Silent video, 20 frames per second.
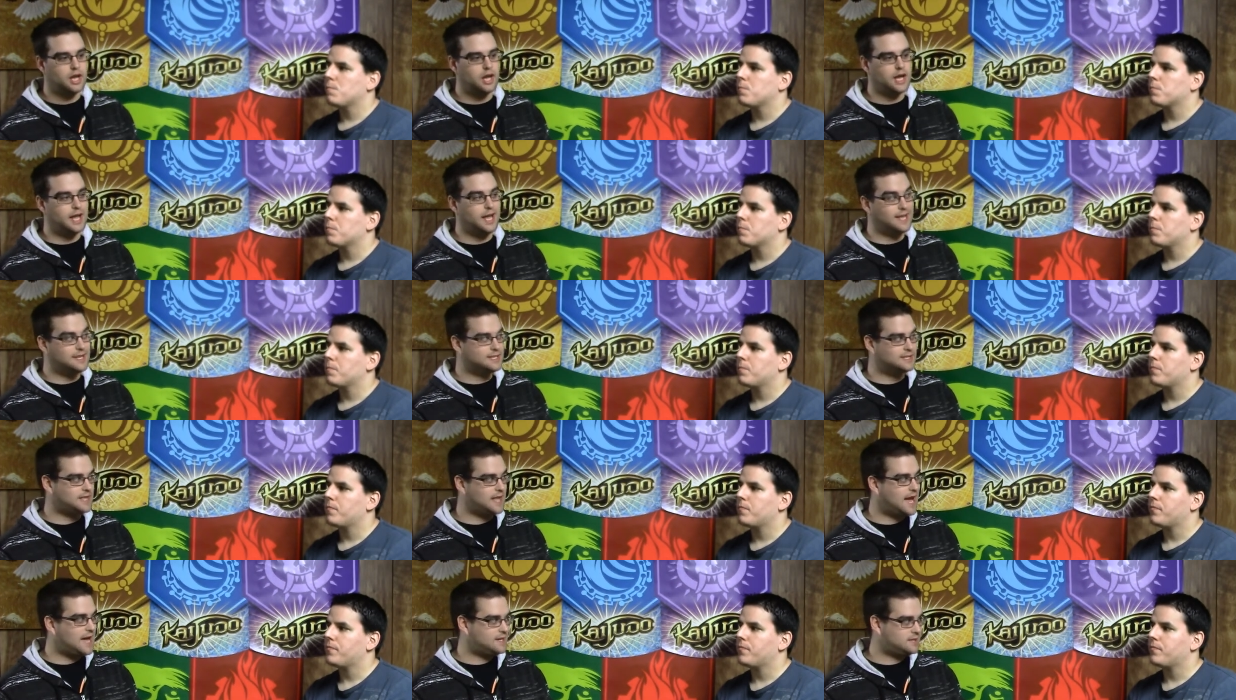
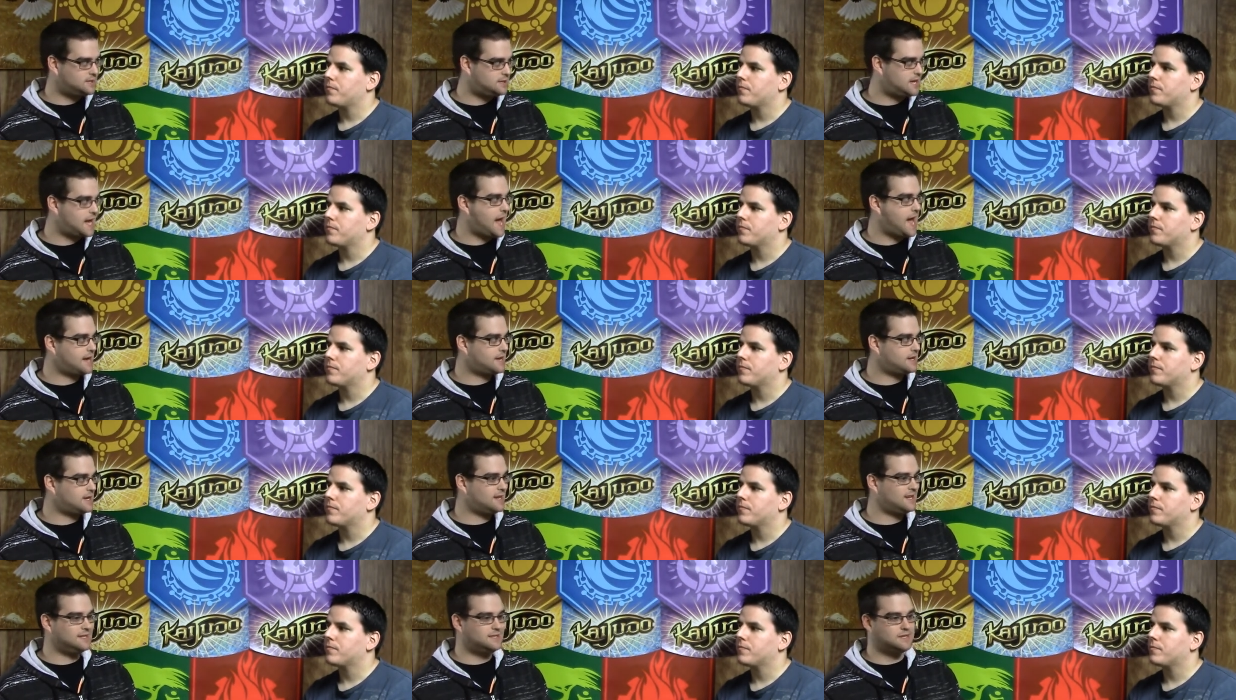Speaker 1: is that deck.
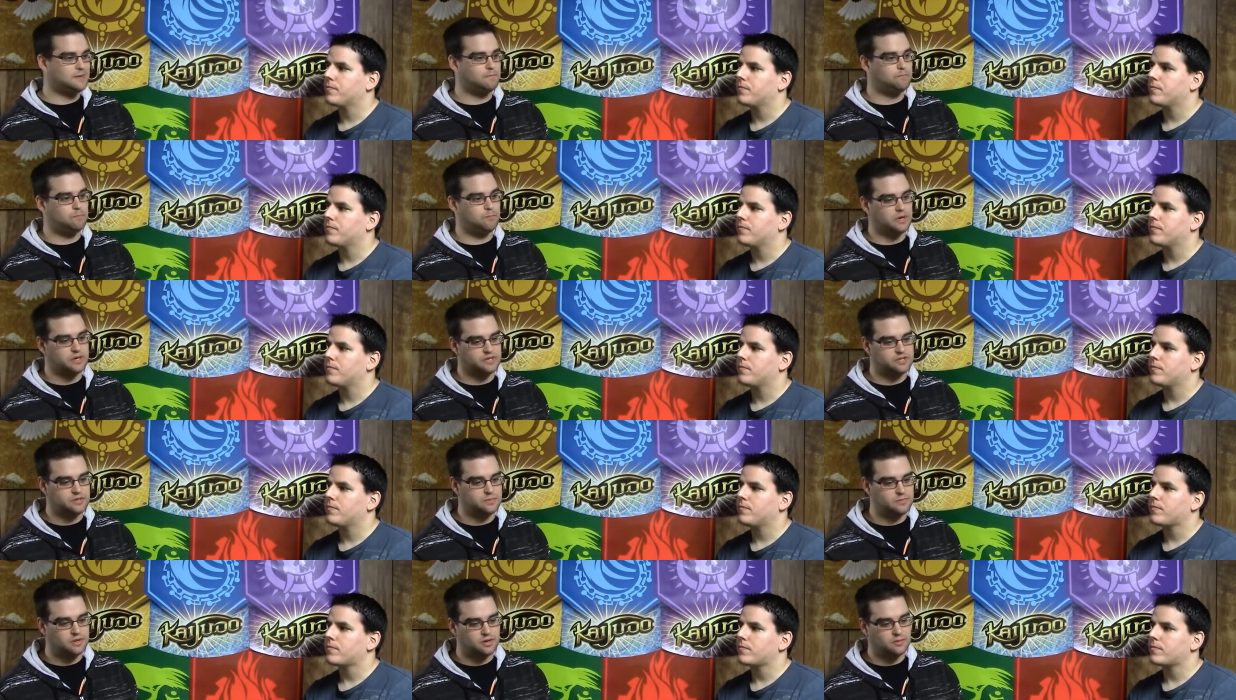It's a
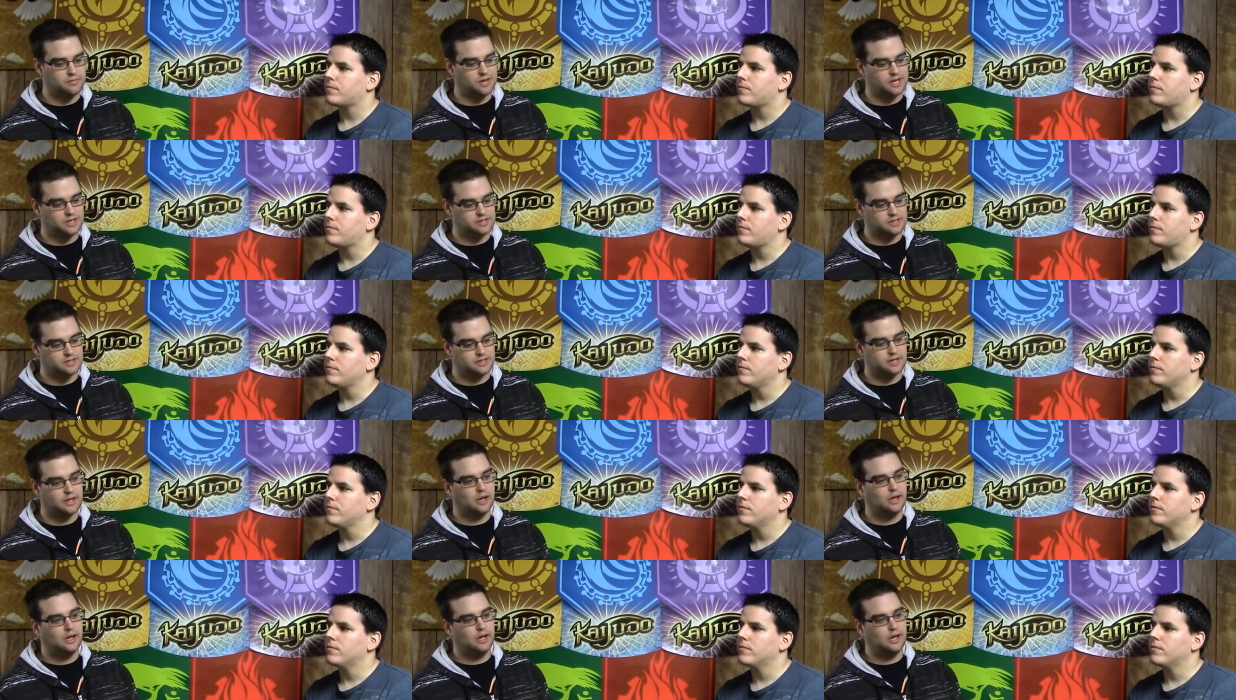bunch of mirror matches.